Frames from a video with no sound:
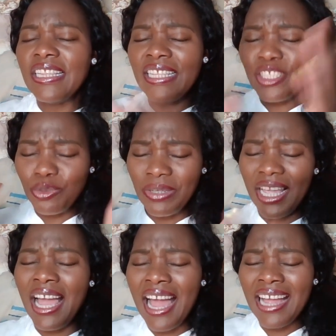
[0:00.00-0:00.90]
this we
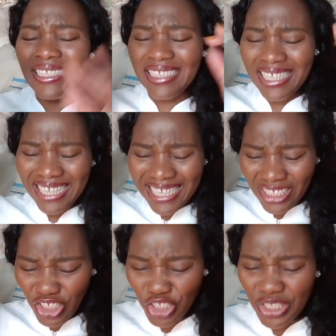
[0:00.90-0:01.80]
ask
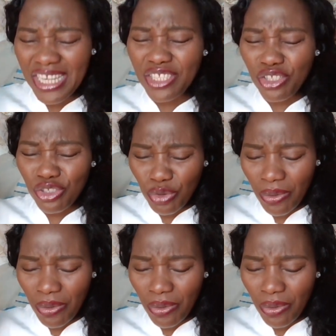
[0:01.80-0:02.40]
in Jesus